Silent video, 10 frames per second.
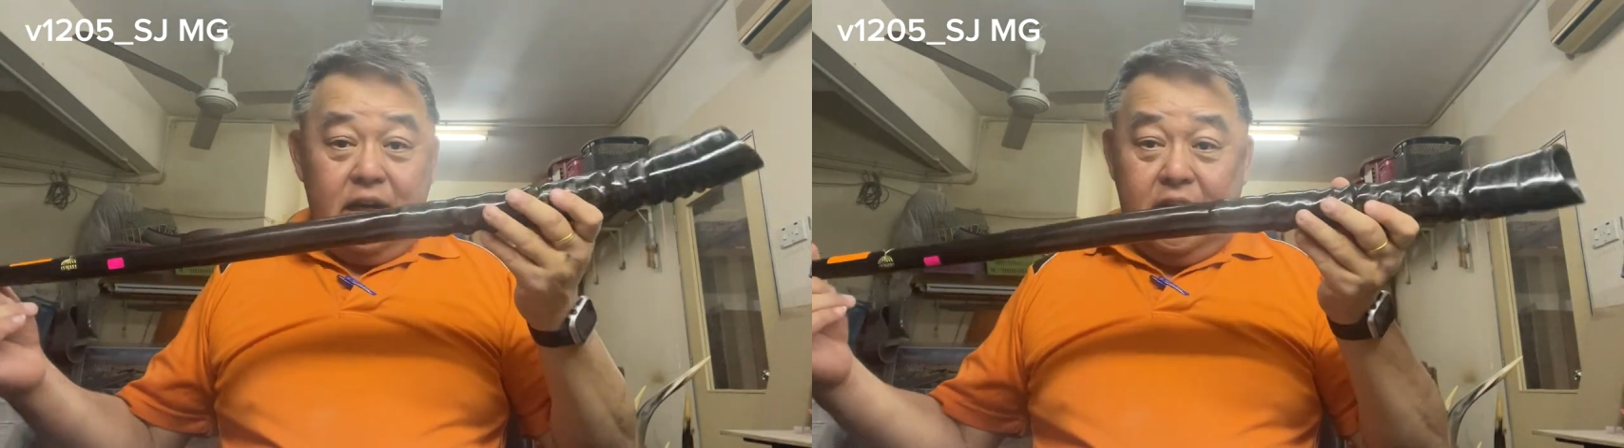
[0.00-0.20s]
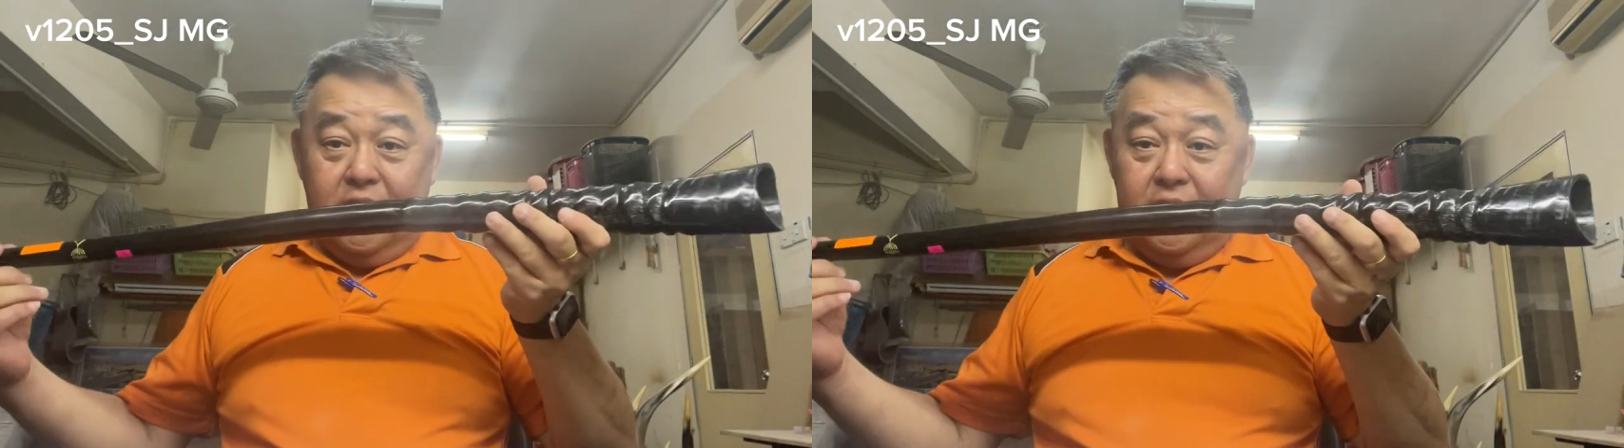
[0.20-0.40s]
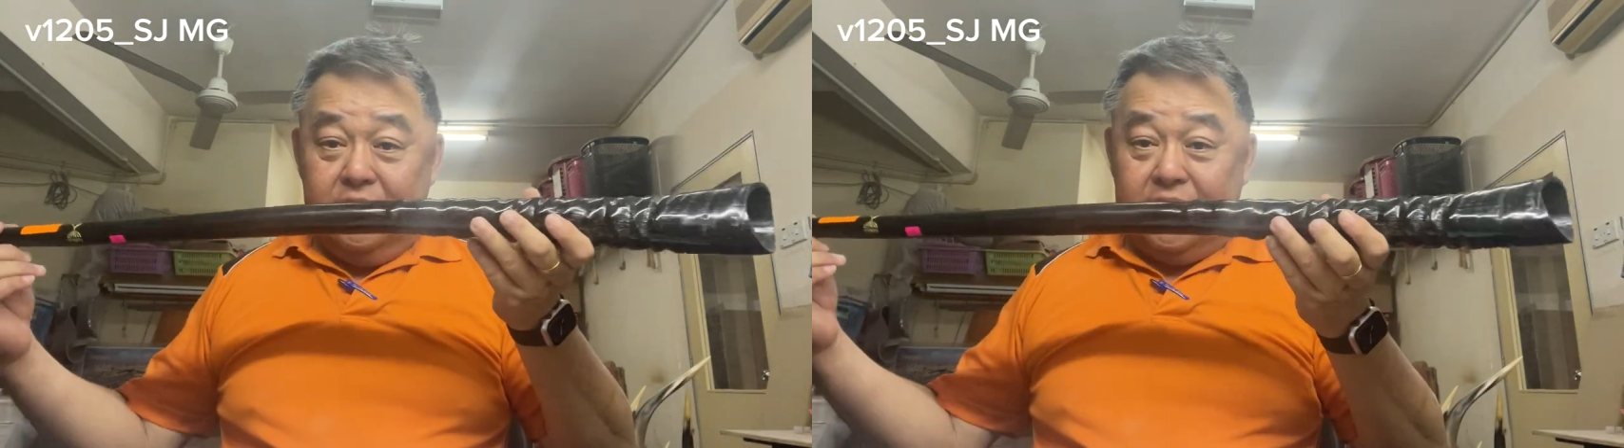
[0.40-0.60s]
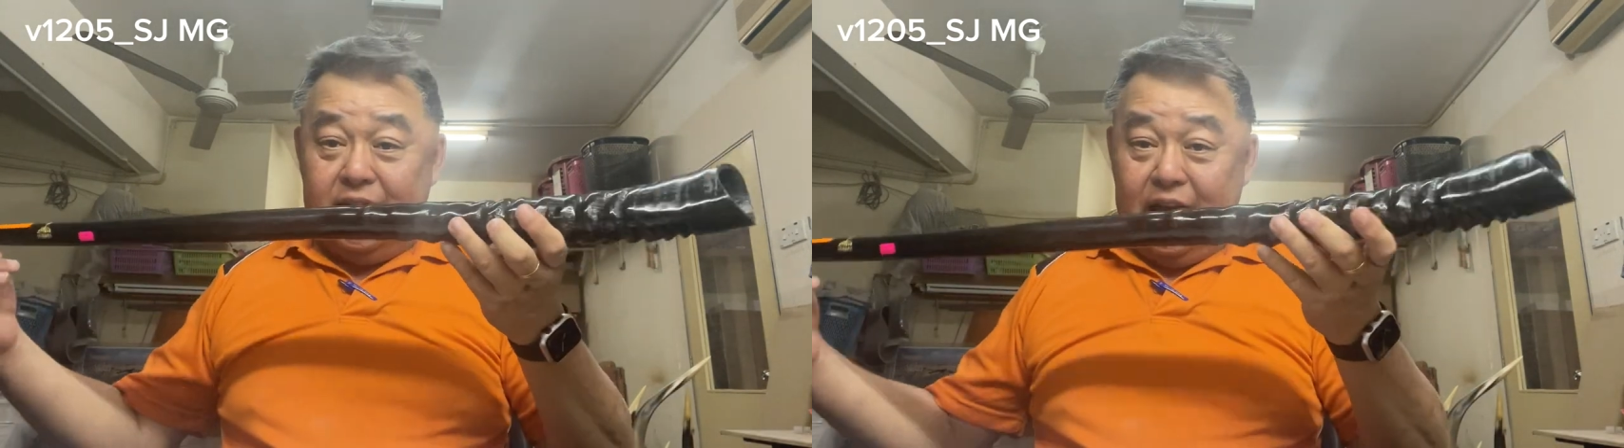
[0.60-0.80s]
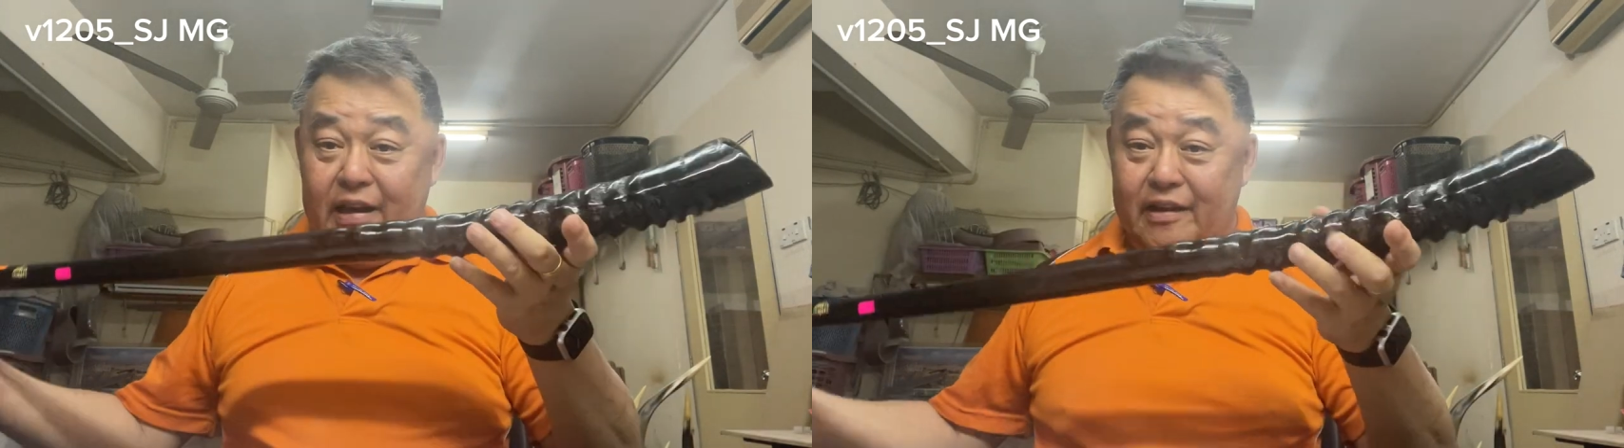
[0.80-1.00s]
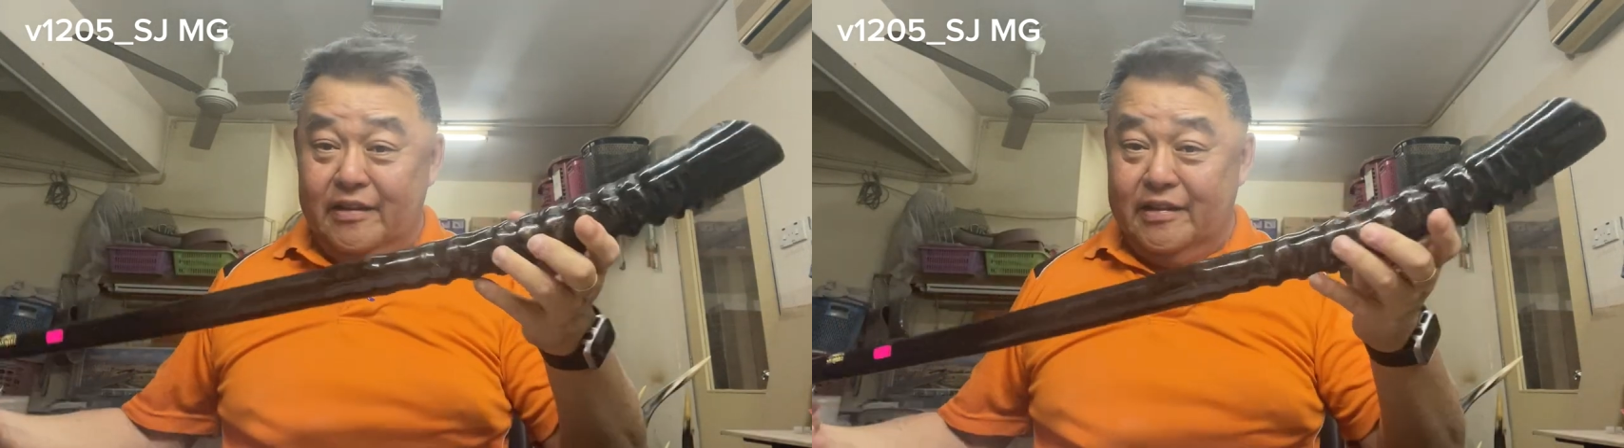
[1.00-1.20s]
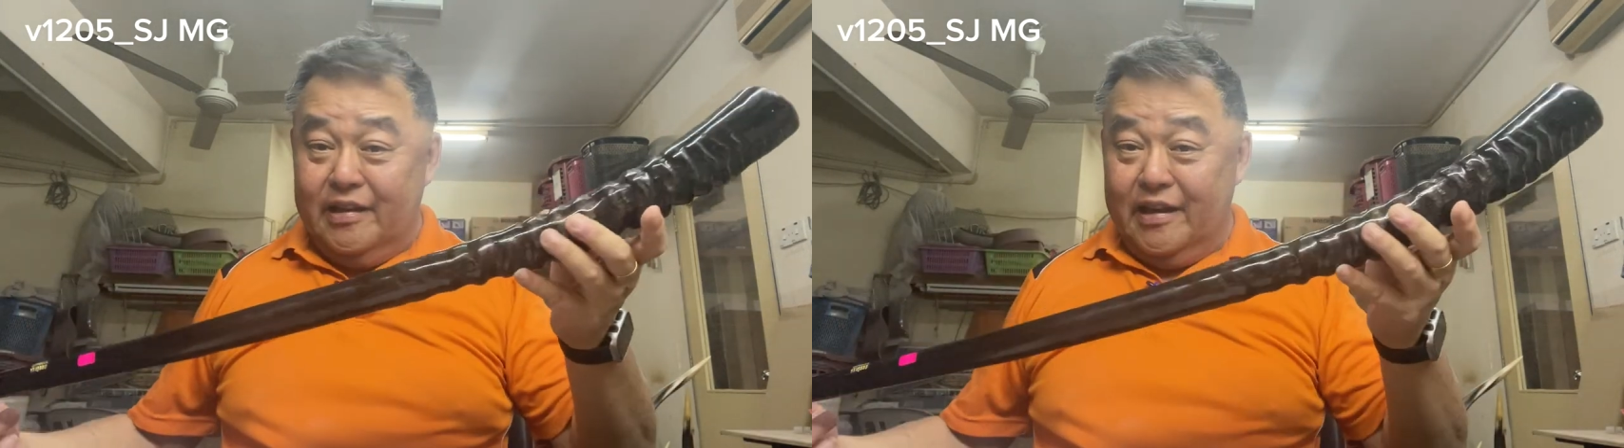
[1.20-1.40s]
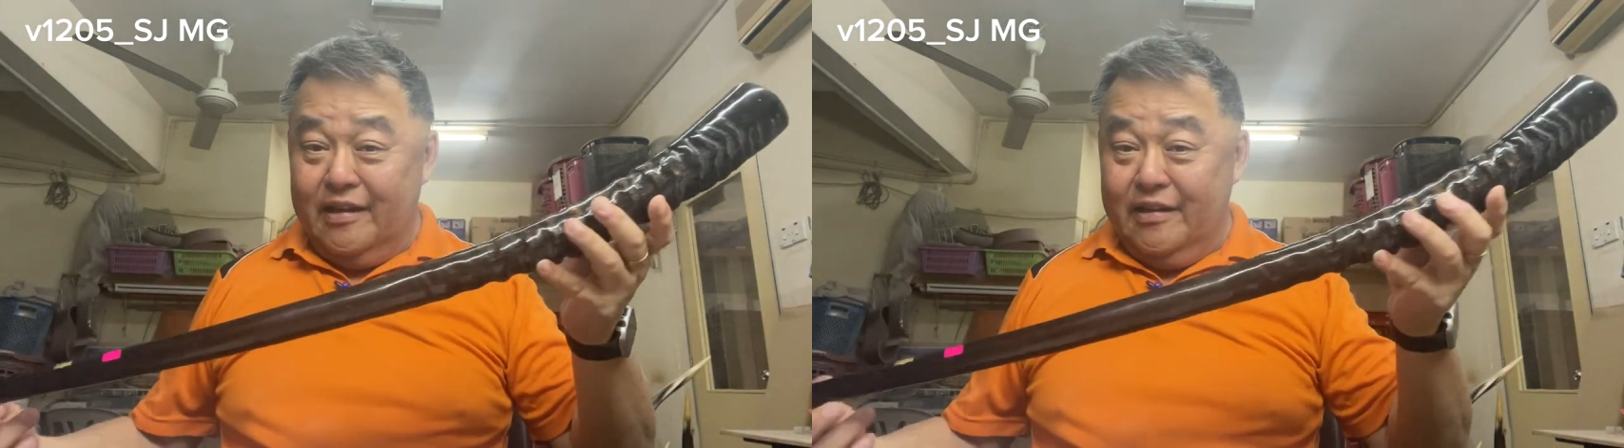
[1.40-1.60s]
curved side, you see
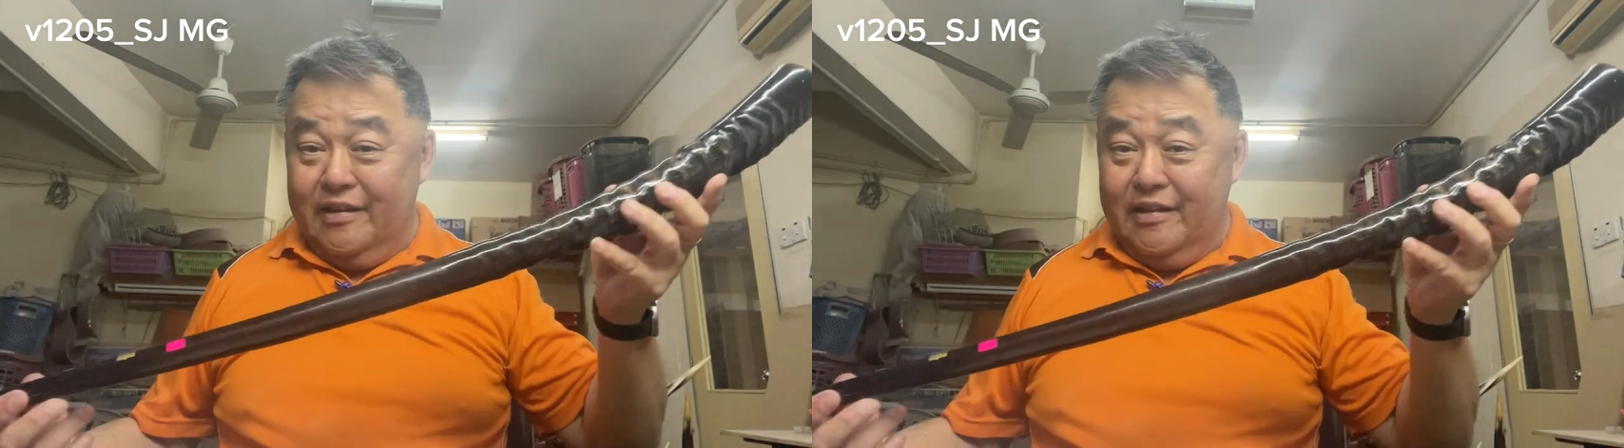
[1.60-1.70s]
that.